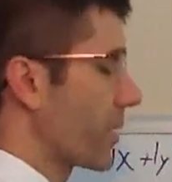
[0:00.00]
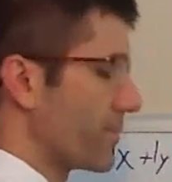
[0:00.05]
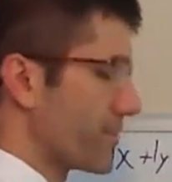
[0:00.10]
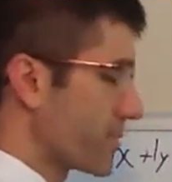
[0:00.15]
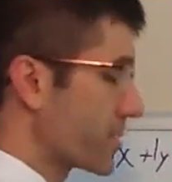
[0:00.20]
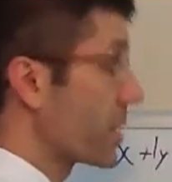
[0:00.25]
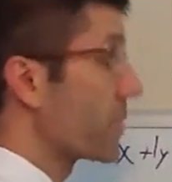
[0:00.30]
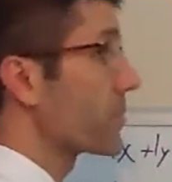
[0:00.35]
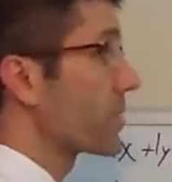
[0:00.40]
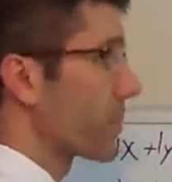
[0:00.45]

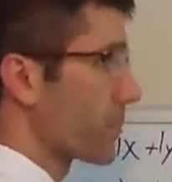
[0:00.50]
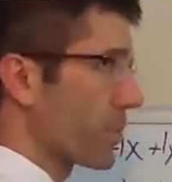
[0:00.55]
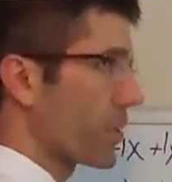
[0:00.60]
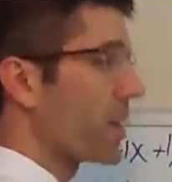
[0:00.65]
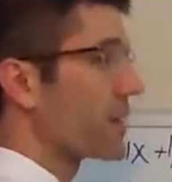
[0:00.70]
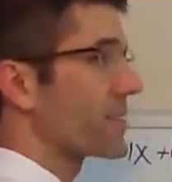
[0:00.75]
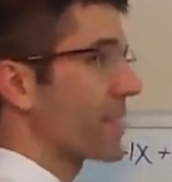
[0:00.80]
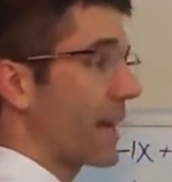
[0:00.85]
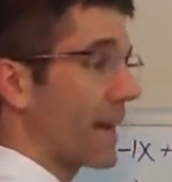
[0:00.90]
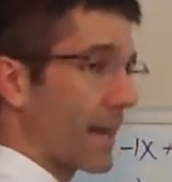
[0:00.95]
something
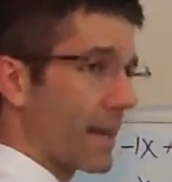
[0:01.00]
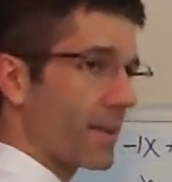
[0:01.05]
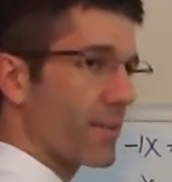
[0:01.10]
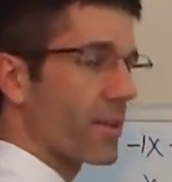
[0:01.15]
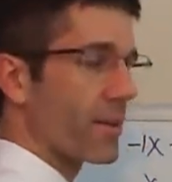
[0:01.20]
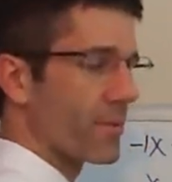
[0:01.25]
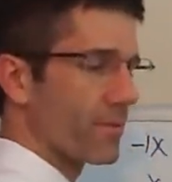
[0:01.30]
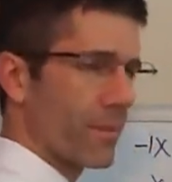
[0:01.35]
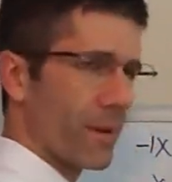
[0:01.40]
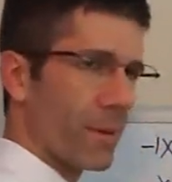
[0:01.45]
plus 8,
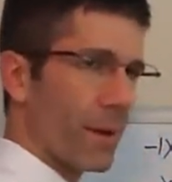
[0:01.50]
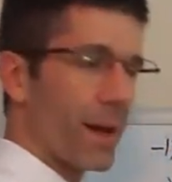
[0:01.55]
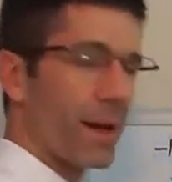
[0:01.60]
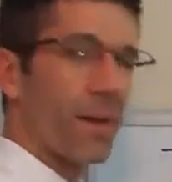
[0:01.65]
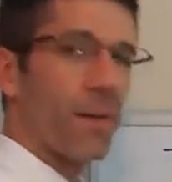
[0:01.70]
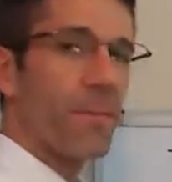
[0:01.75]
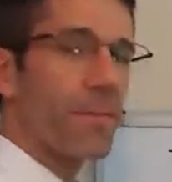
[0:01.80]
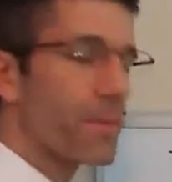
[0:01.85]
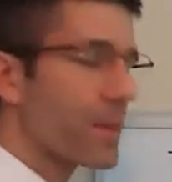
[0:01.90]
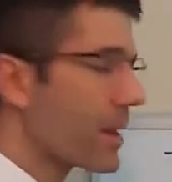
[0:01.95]
my bad.
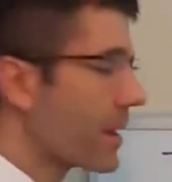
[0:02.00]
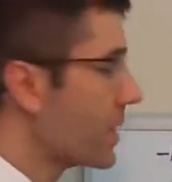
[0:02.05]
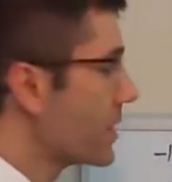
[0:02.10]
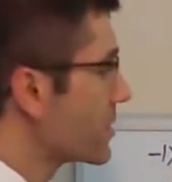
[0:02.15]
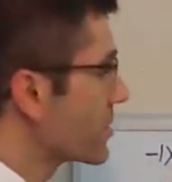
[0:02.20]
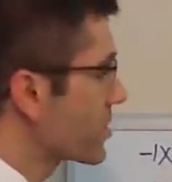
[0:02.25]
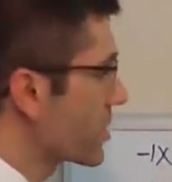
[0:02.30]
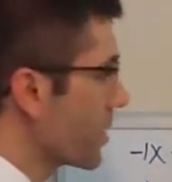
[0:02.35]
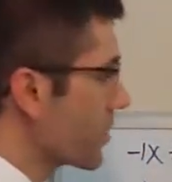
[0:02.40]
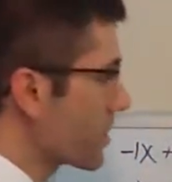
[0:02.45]

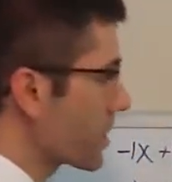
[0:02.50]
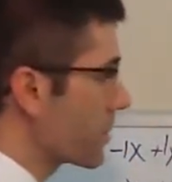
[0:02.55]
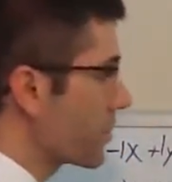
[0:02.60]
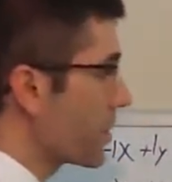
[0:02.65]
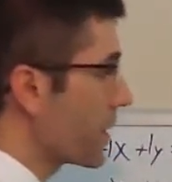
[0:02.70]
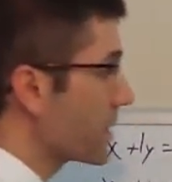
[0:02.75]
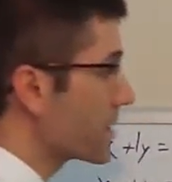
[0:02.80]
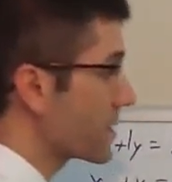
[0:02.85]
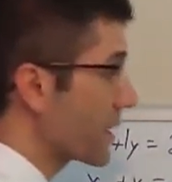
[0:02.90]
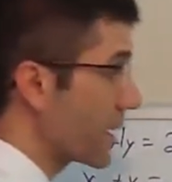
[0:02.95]
Something
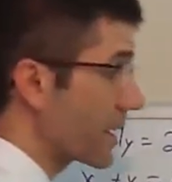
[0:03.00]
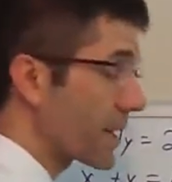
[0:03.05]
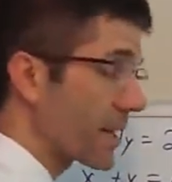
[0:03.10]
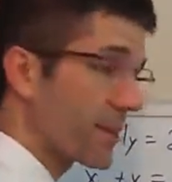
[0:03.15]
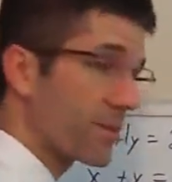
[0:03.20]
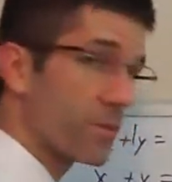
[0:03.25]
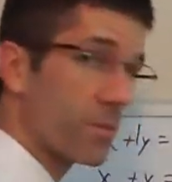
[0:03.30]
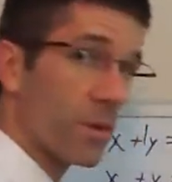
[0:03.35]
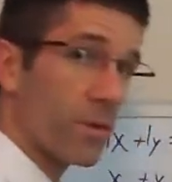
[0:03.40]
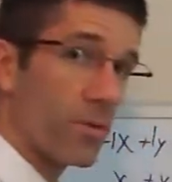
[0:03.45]
plus 8
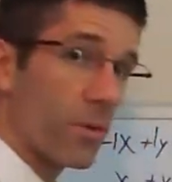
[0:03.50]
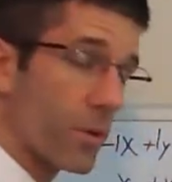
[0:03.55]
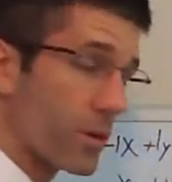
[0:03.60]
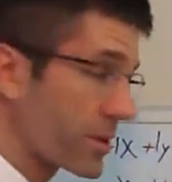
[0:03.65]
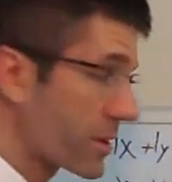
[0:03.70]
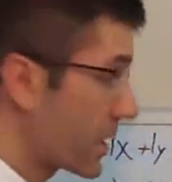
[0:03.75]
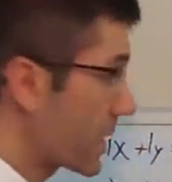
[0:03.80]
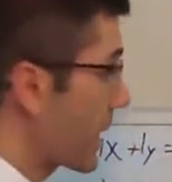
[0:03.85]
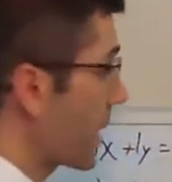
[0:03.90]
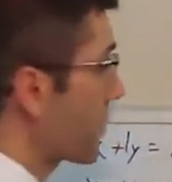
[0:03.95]
gives me
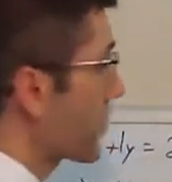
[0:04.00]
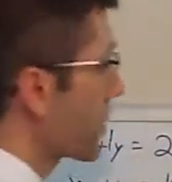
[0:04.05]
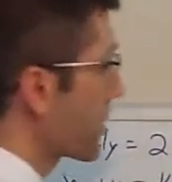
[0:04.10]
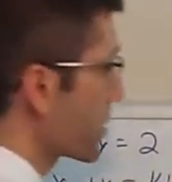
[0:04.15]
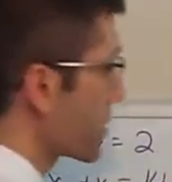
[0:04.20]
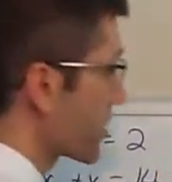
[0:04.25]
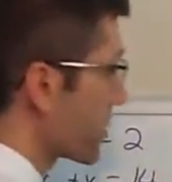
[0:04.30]
14. I'm going to